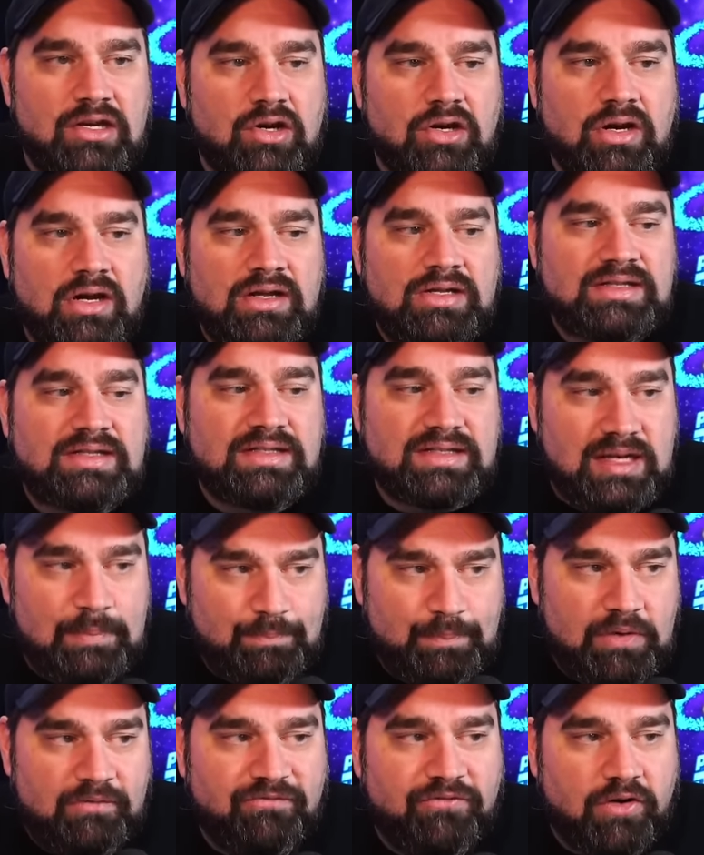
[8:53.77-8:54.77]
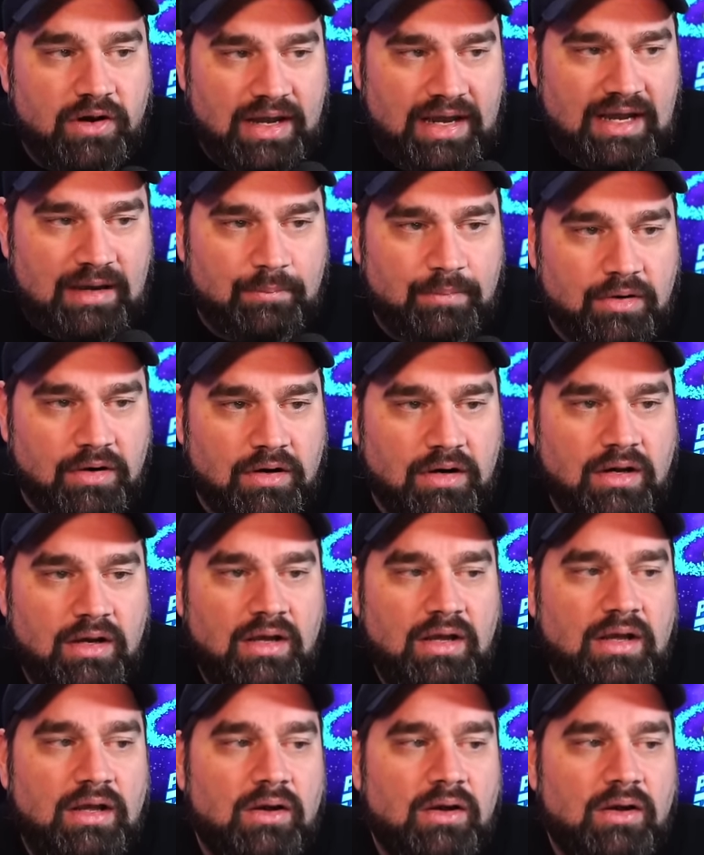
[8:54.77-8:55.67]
here simping for Amber,